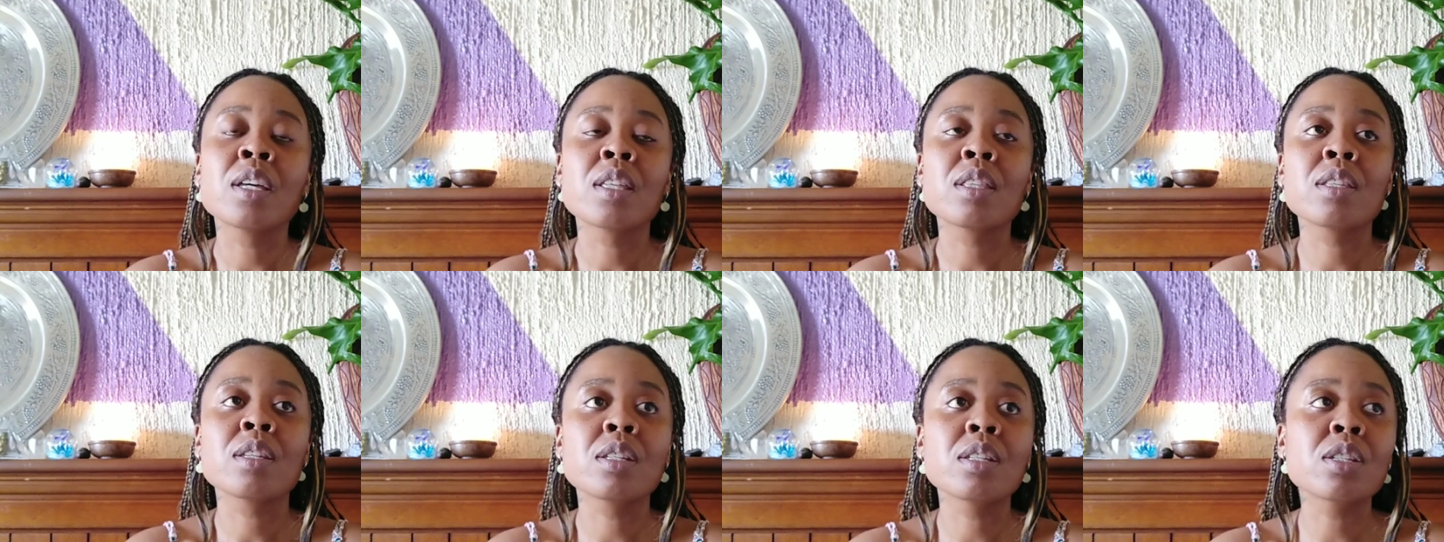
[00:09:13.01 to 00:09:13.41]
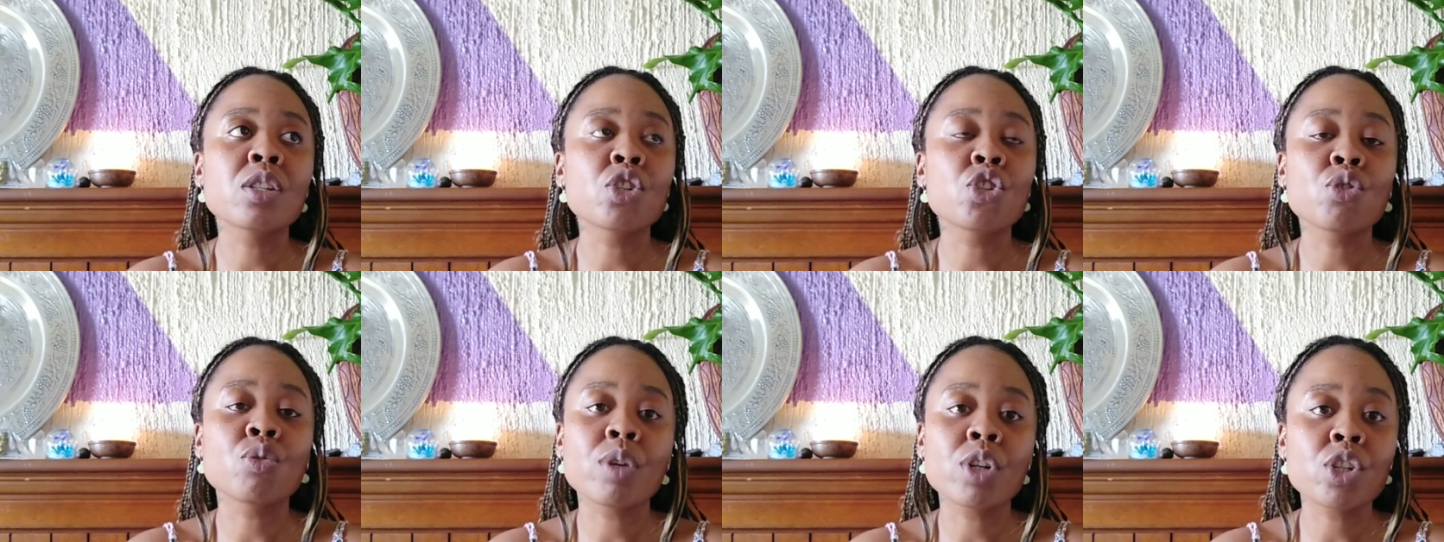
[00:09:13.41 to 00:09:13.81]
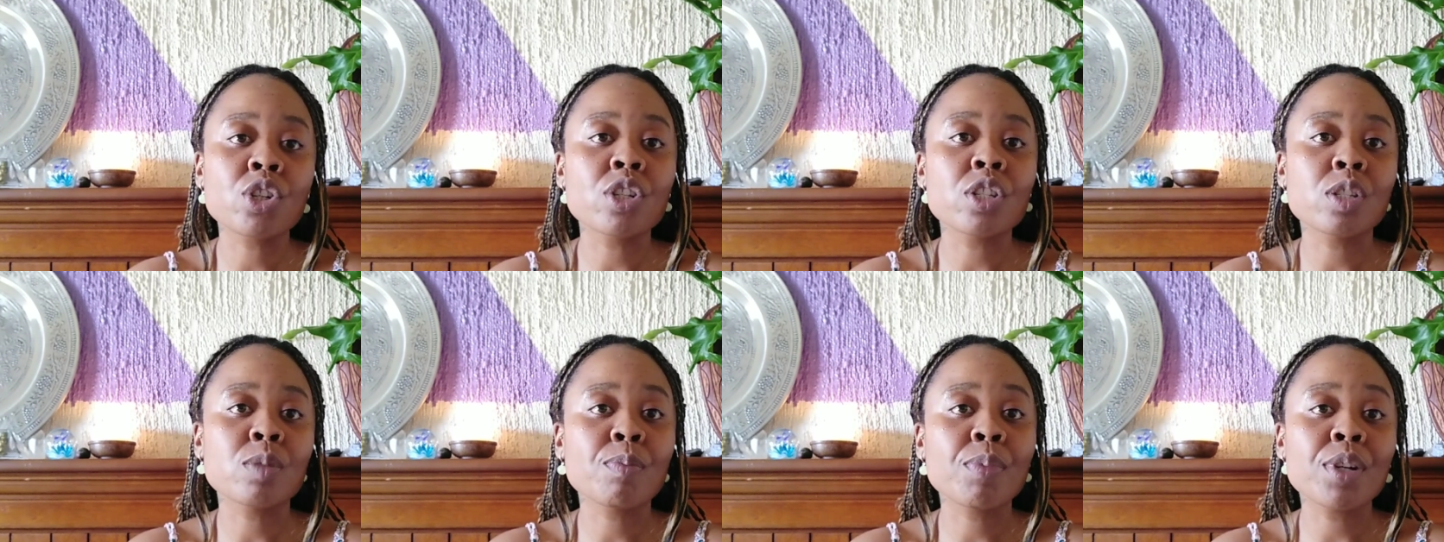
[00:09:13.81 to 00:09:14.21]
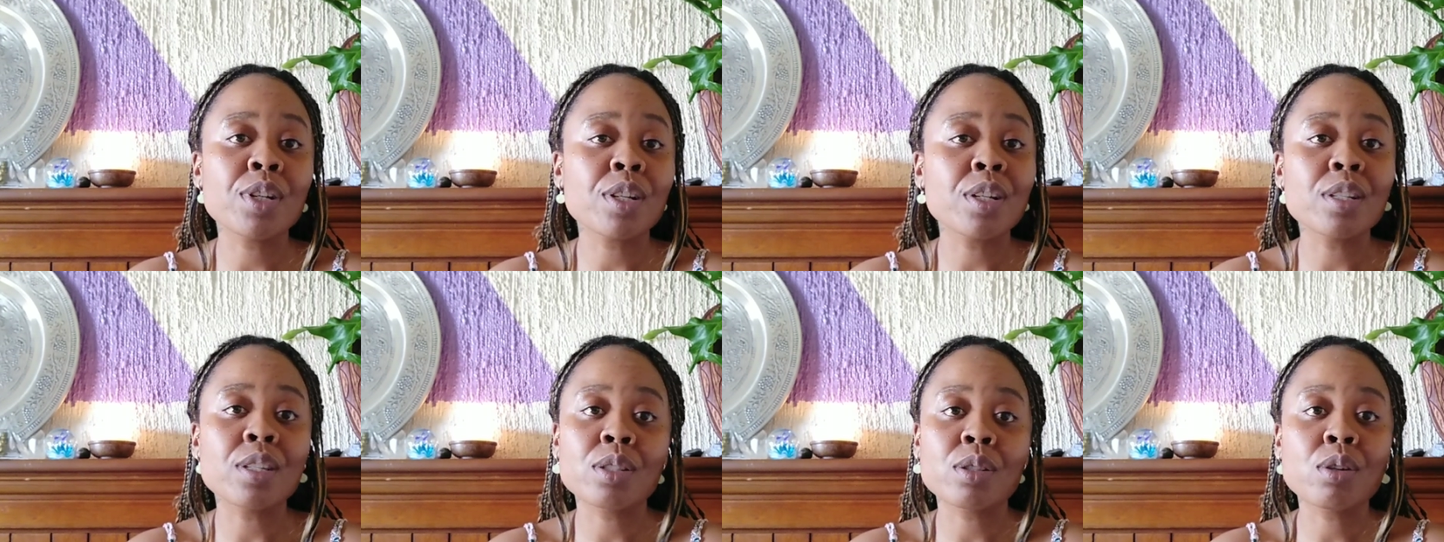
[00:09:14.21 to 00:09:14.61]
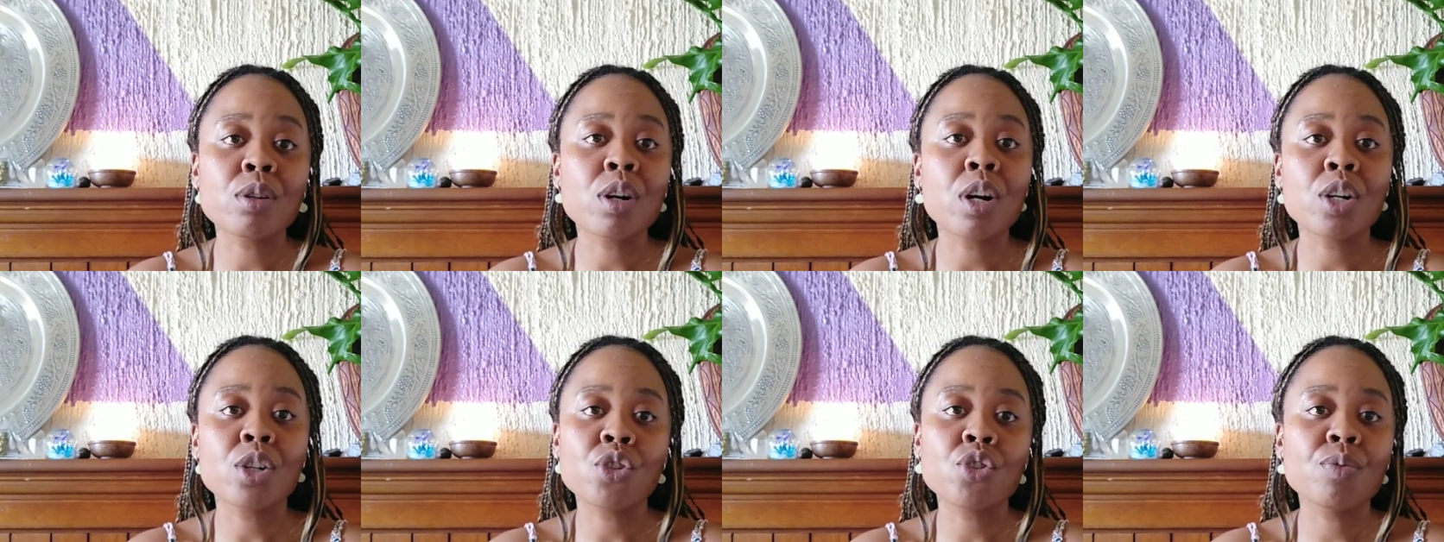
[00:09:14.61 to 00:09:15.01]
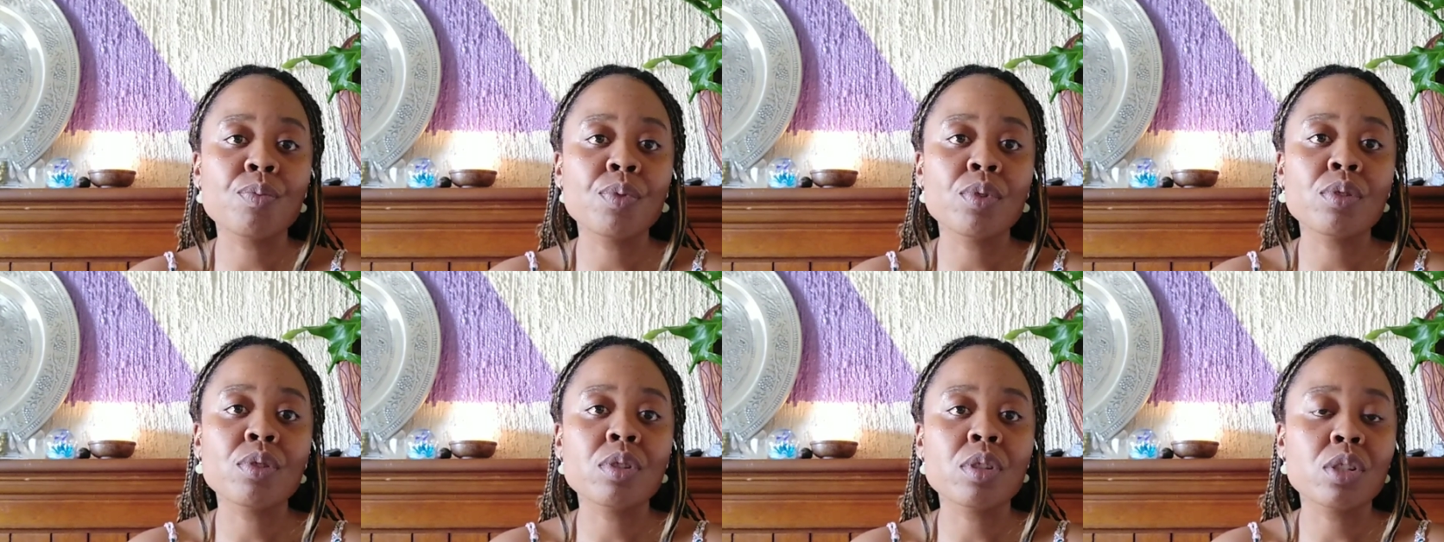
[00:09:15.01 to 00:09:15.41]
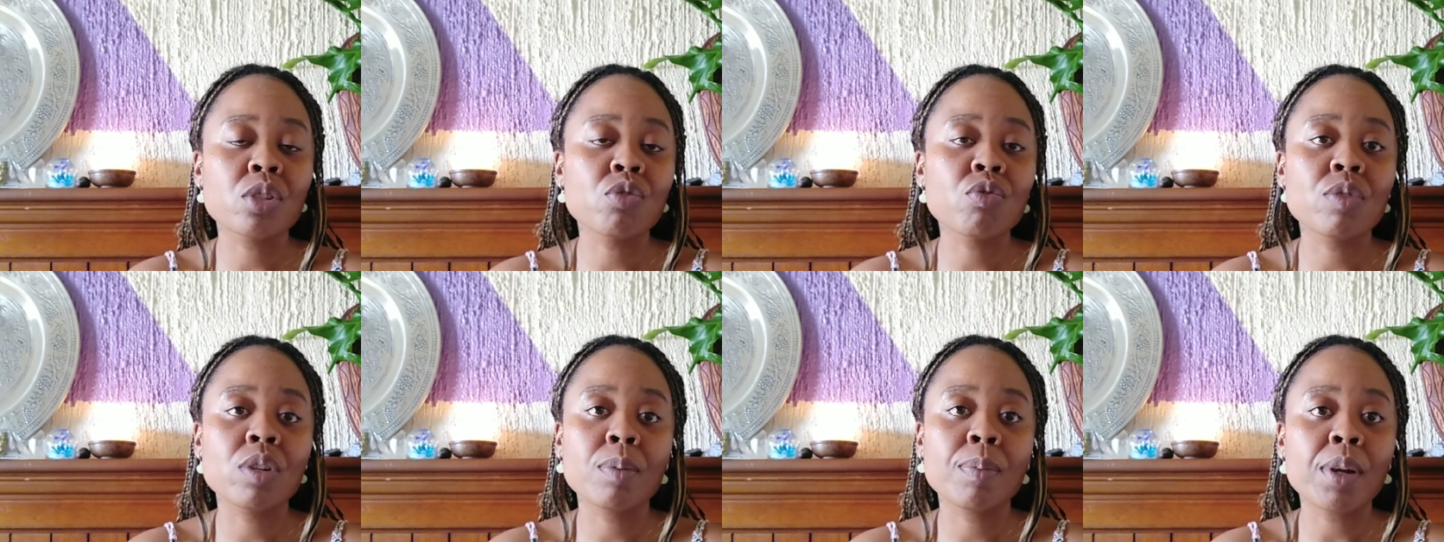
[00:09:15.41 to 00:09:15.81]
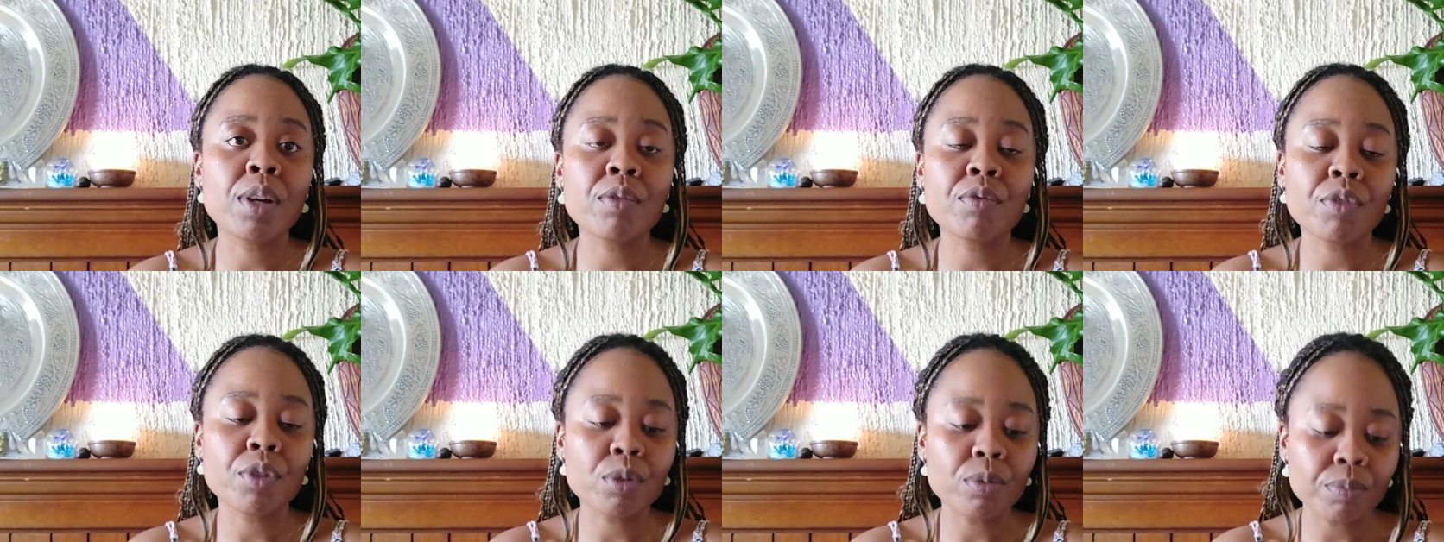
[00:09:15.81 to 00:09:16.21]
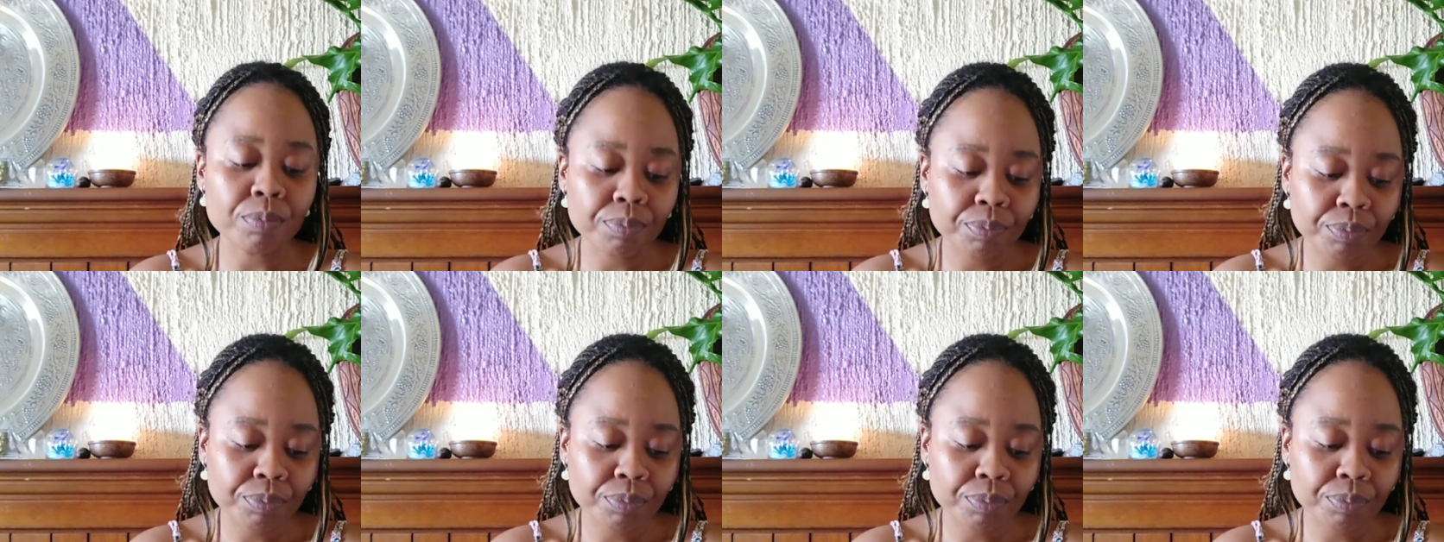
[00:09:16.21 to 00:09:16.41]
these situations, but it still contributes. It's really painful.